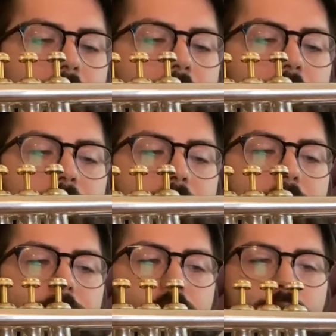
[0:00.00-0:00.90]
and
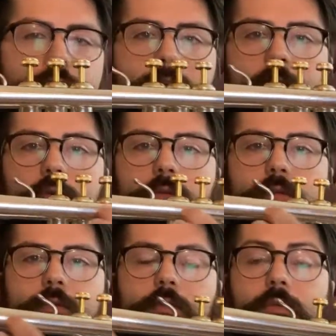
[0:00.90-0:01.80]
then goes out
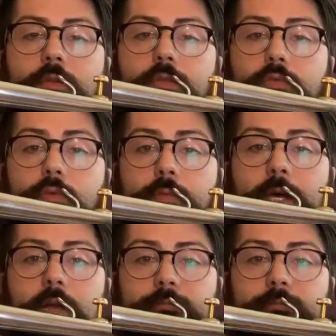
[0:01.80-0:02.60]
through the bell.